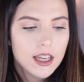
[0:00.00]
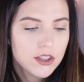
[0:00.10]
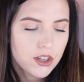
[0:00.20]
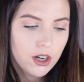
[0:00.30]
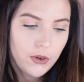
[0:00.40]

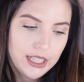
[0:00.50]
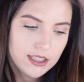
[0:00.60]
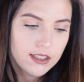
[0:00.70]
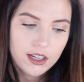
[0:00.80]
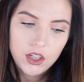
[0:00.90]
So
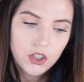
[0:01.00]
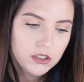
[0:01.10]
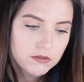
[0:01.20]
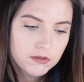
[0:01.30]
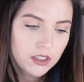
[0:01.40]
it's
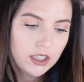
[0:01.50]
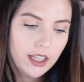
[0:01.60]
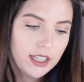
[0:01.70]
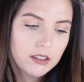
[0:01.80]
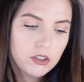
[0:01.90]
still
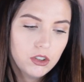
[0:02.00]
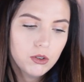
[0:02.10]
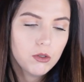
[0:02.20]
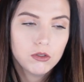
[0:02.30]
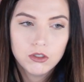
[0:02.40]
like
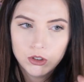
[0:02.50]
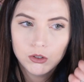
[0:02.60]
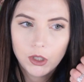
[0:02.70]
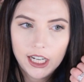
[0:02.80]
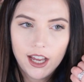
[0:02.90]

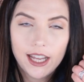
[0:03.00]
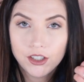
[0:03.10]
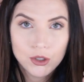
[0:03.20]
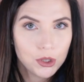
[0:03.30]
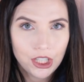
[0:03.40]

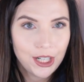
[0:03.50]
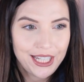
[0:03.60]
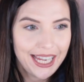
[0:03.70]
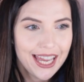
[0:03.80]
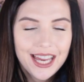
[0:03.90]

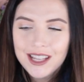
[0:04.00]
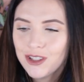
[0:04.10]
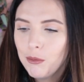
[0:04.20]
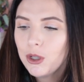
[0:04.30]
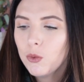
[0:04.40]
2:30.
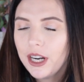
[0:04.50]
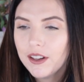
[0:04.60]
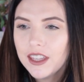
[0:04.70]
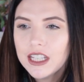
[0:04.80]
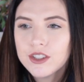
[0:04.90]
So I'm gonna
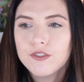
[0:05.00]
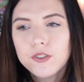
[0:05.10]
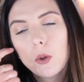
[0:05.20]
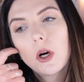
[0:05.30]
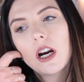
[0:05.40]
wear this
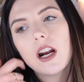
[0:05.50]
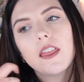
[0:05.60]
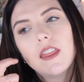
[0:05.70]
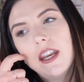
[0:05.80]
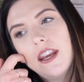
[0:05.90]
for
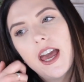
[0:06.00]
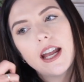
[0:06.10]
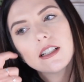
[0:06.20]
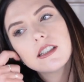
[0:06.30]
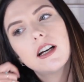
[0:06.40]
the
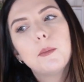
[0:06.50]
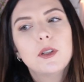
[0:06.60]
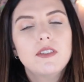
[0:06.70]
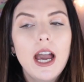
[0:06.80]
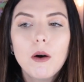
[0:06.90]
next
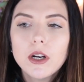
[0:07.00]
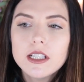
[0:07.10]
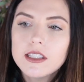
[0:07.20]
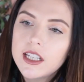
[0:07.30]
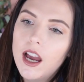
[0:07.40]
couple of
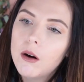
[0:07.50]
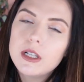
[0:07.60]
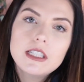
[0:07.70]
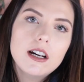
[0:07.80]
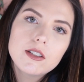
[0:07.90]
hours, see how
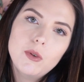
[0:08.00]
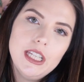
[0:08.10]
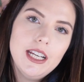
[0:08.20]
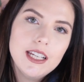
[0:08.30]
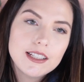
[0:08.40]
it does with
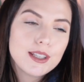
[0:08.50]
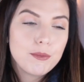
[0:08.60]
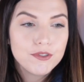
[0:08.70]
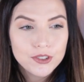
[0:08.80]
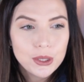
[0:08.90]
eating
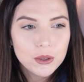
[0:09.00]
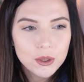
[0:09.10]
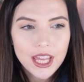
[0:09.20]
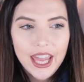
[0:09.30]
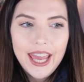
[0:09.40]
some food.